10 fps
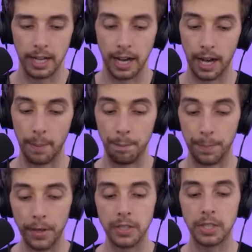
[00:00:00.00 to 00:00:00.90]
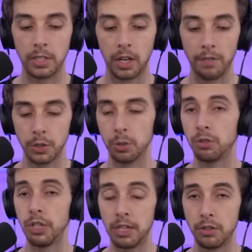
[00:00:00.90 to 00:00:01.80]
Um, but Dilophosaur
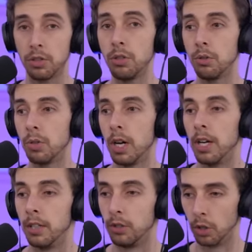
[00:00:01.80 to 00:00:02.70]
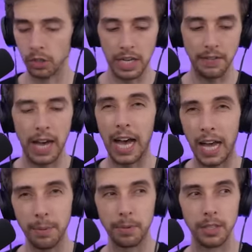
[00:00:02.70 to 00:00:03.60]
Gen 2 does have a
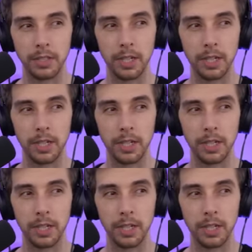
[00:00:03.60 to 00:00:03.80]
hybrid.